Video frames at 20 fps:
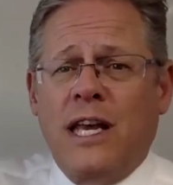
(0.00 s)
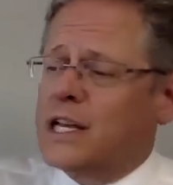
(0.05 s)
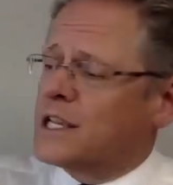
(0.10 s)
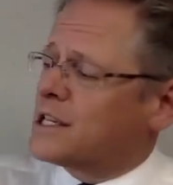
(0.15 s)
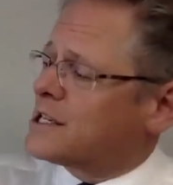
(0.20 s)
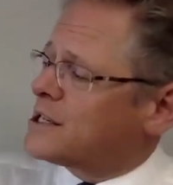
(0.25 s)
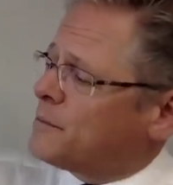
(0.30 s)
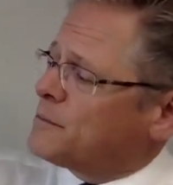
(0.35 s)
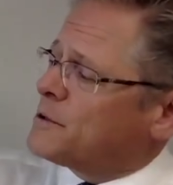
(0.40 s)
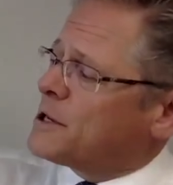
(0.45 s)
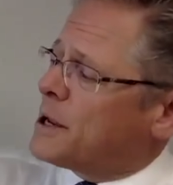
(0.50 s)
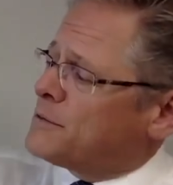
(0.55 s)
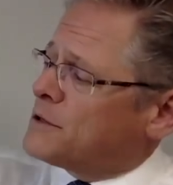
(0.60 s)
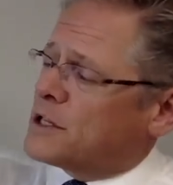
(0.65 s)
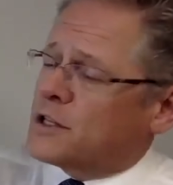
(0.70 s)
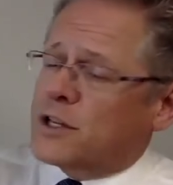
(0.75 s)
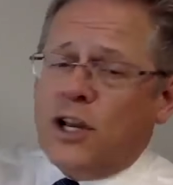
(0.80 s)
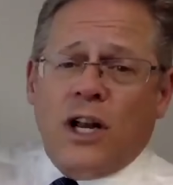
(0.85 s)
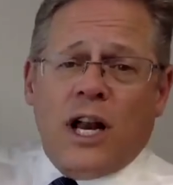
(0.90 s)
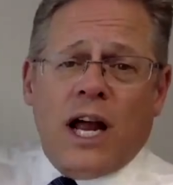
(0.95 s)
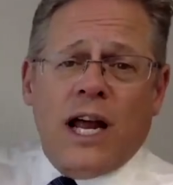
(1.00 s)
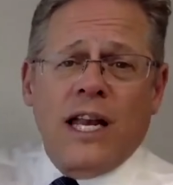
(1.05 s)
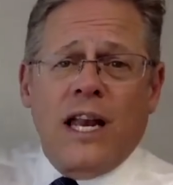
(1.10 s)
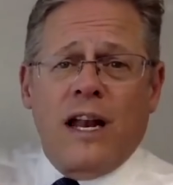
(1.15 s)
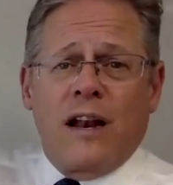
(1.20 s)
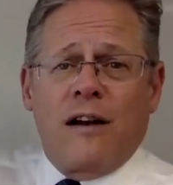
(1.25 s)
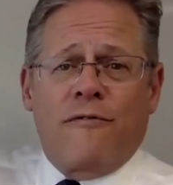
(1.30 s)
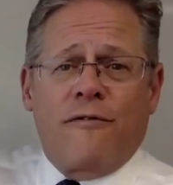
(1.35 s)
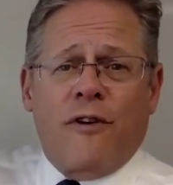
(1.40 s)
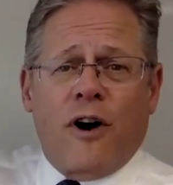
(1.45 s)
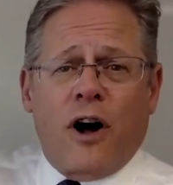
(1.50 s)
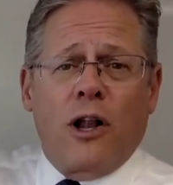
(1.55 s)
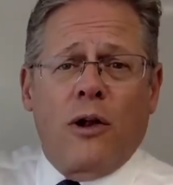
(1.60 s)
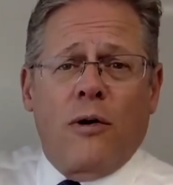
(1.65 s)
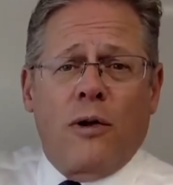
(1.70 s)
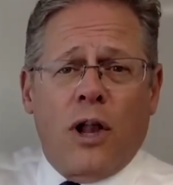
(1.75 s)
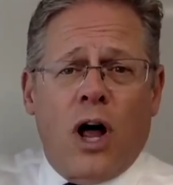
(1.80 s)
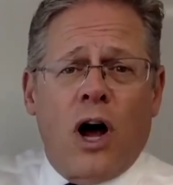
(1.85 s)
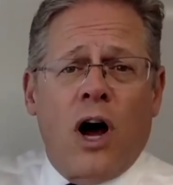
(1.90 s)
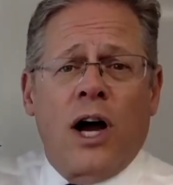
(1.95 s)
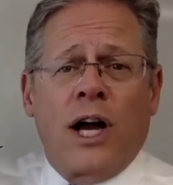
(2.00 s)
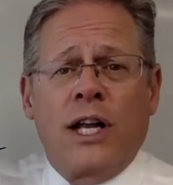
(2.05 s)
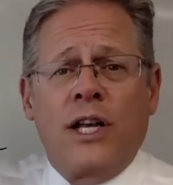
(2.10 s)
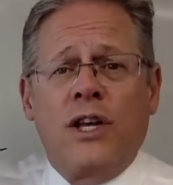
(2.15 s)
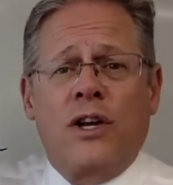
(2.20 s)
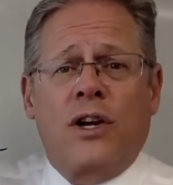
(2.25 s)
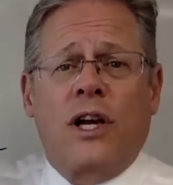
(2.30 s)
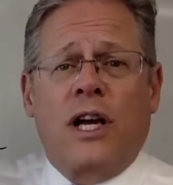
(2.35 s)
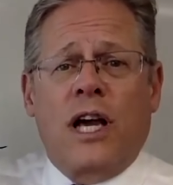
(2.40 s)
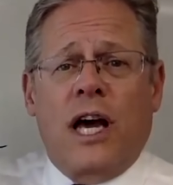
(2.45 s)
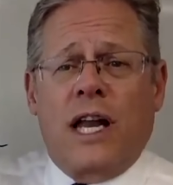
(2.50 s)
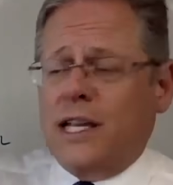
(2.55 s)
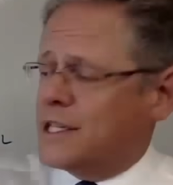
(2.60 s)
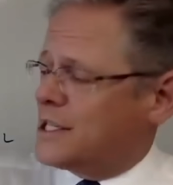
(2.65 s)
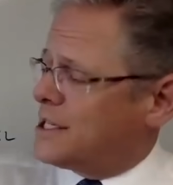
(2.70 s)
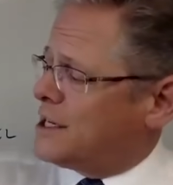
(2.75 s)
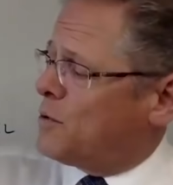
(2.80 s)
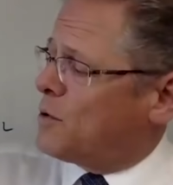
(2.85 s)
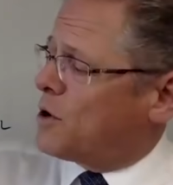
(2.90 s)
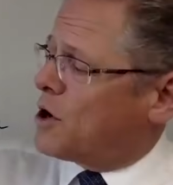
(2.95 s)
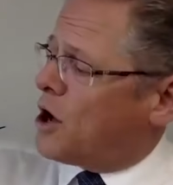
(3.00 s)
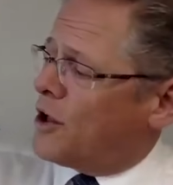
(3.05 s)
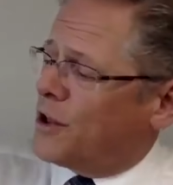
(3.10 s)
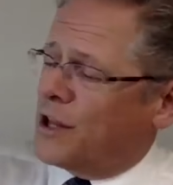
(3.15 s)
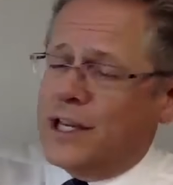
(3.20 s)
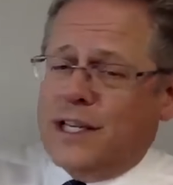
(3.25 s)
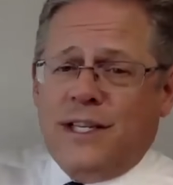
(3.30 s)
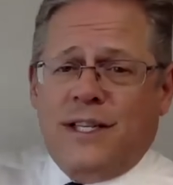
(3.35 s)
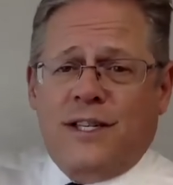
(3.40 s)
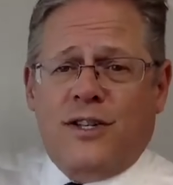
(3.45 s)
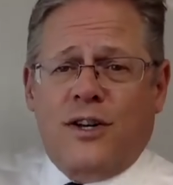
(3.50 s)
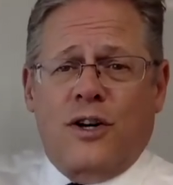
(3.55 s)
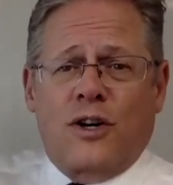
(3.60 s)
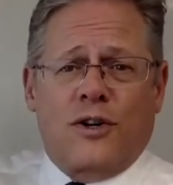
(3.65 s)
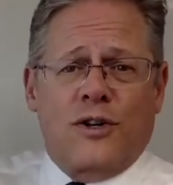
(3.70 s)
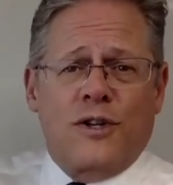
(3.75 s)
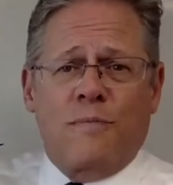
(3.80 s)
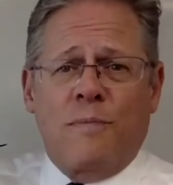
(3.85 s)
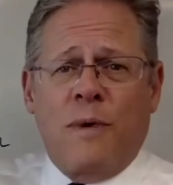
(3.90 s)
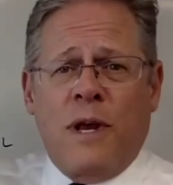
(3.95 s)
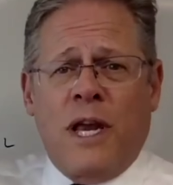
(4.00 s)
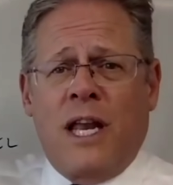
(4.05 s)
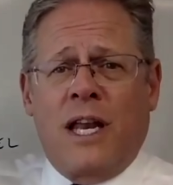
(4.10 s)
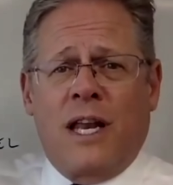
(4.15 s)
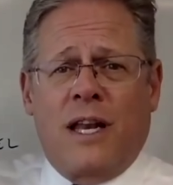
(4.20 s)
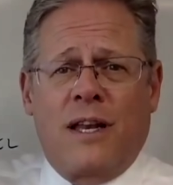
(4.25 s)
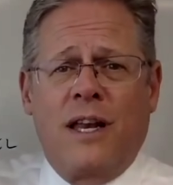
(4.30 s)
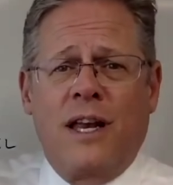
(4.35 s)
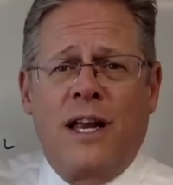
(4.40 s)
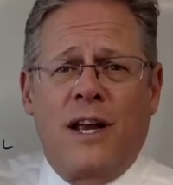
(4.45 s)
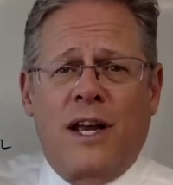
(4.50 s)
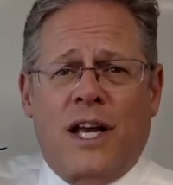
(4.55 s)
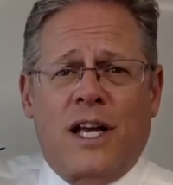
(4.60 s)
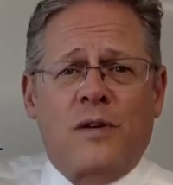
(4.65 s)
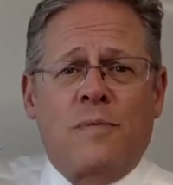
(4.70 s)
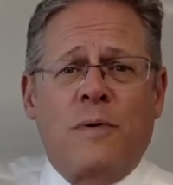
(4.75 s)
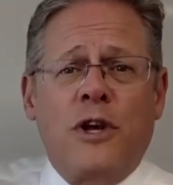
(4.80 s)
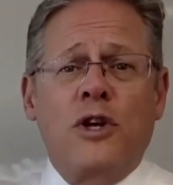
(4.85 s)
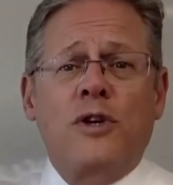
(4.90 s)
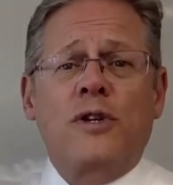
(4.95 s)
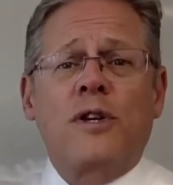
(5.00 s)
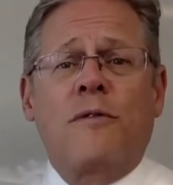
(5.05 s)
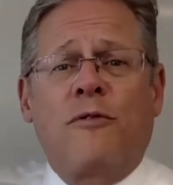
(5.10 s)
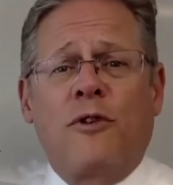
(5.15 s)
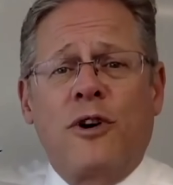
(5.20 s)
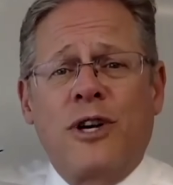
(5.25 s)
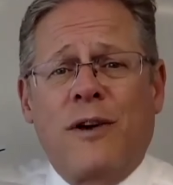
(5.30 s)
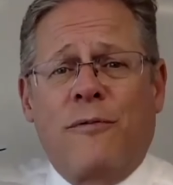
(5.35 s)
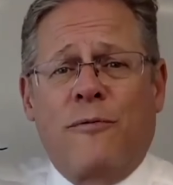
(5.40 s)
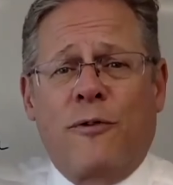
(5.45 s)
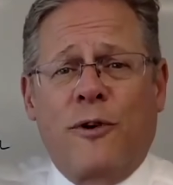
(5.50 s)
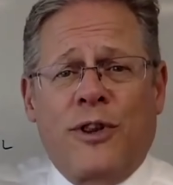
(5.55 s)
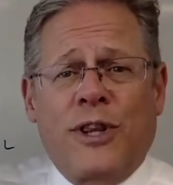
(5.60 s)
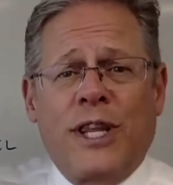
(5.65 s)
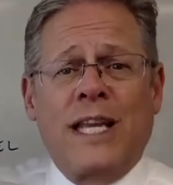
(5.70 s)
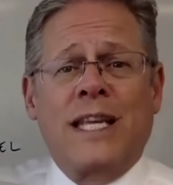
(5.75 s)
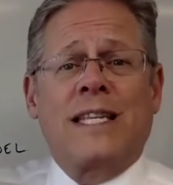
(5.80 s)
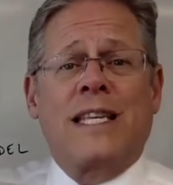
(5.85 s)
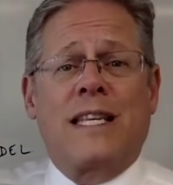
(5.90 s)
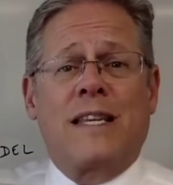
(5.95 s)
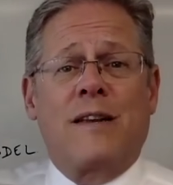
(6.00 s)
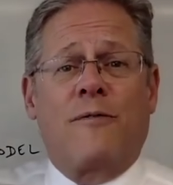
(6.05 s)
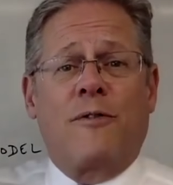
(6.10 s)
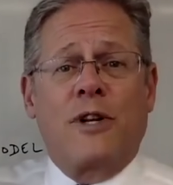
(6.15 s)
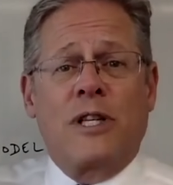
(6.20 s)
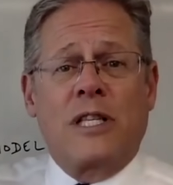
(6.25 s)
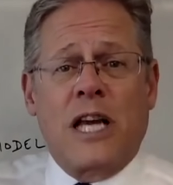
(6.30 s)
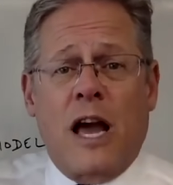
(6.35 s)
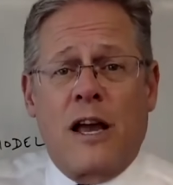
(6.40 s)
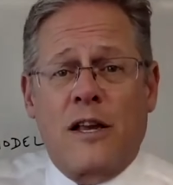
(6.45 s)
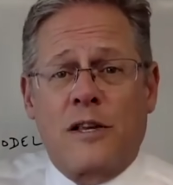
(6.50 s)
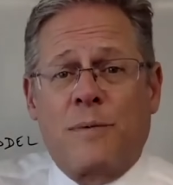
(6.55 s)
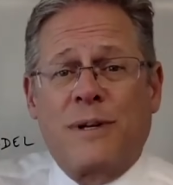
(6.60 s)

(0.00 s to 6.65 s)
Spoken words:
sometimes it's a good idea to follow along and you can kind of see what all these circles mean, and because we use it for different things at different times.